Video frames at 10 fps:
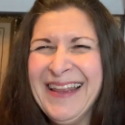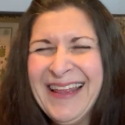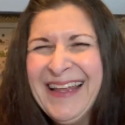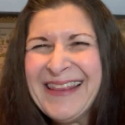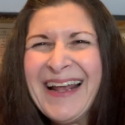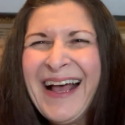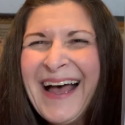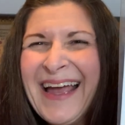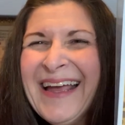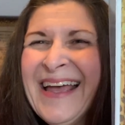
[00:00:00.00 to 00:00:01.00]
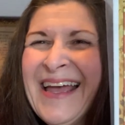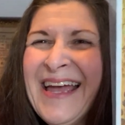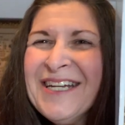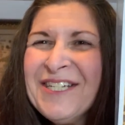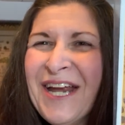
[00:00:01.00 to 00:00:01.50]
that I
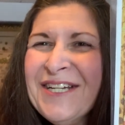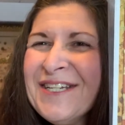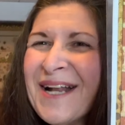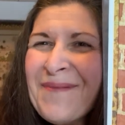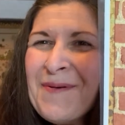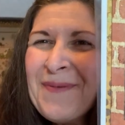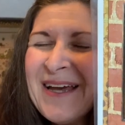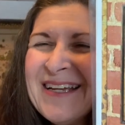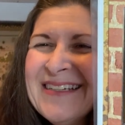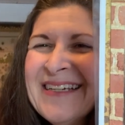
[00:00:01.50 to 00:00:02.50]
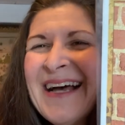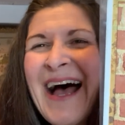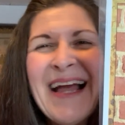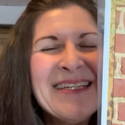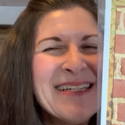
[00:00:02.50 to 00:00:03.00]
changed it up a bit.
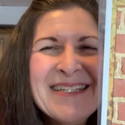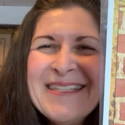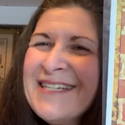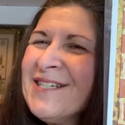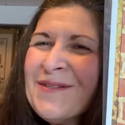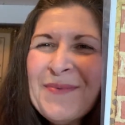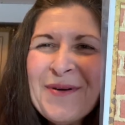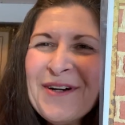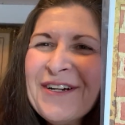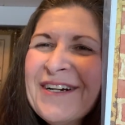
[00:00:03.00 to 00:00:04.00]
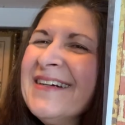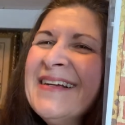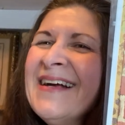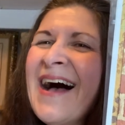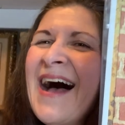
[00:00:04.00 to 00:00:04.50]
I didn't stitch the border.
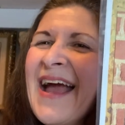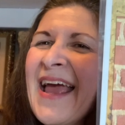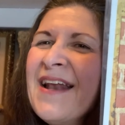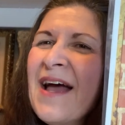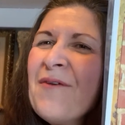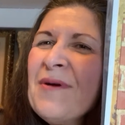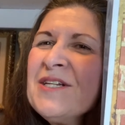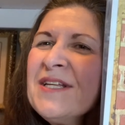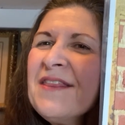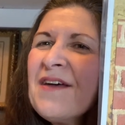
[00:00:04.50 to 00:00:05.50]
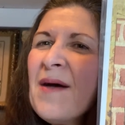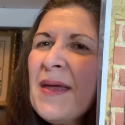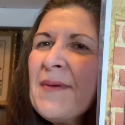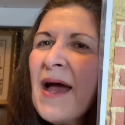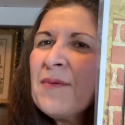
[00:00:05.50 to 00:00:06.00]
I had originally thought
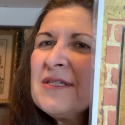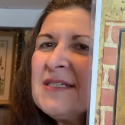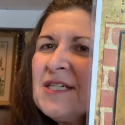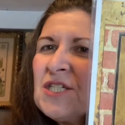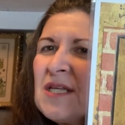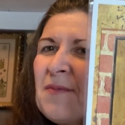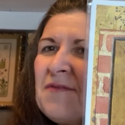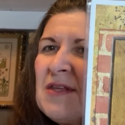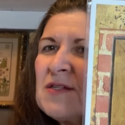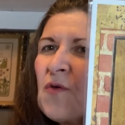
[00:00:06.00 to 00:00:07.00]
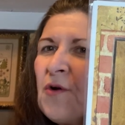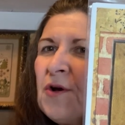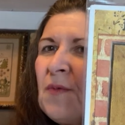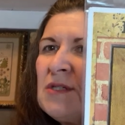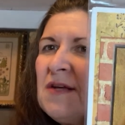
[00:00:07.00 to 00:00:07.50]
maybe I would stitch some of these
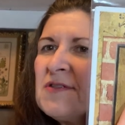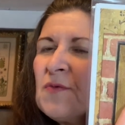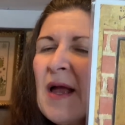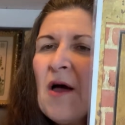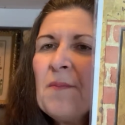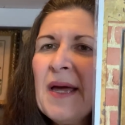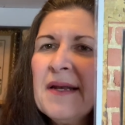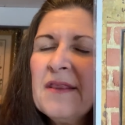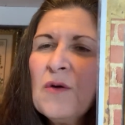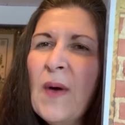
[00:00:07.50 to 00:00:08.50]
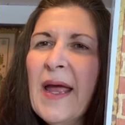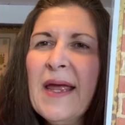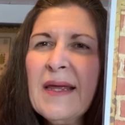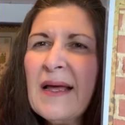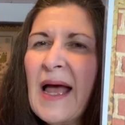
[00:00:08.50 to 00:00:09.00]
corner motifs around, but the
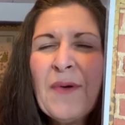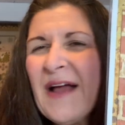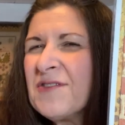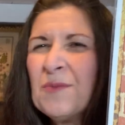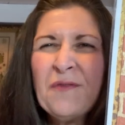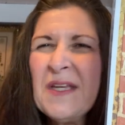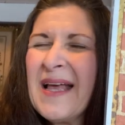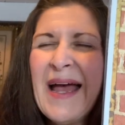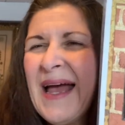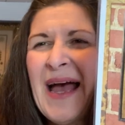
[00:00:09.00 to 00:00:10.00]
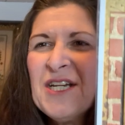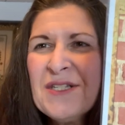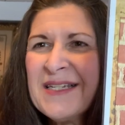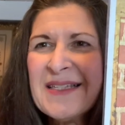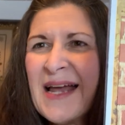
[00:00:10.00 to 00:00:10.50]
way I would have to move things, I
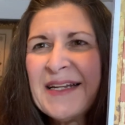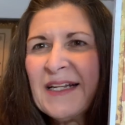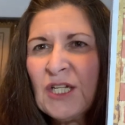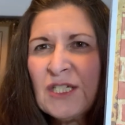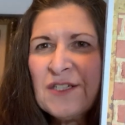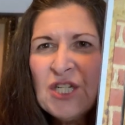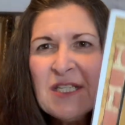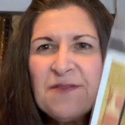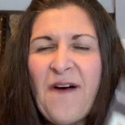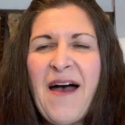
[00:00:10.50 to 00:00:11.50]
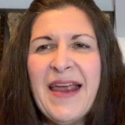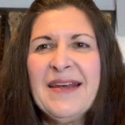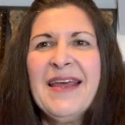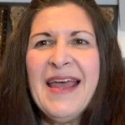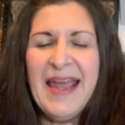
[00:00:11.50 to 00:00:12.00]
just decided it looked just
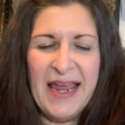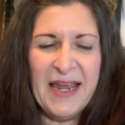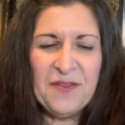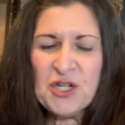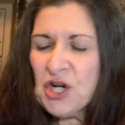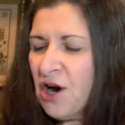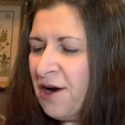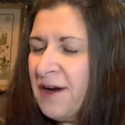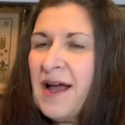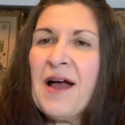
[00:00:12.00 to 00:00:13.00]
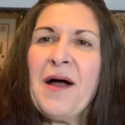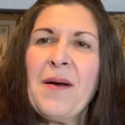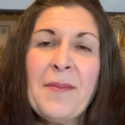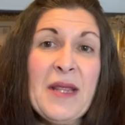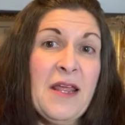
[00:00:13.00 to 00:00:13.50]
fine in the chart, uh,
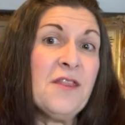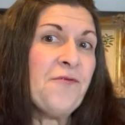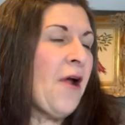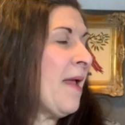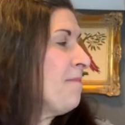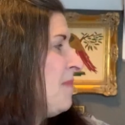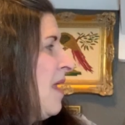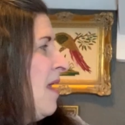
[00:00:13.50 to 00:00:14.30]
I mean in the frame.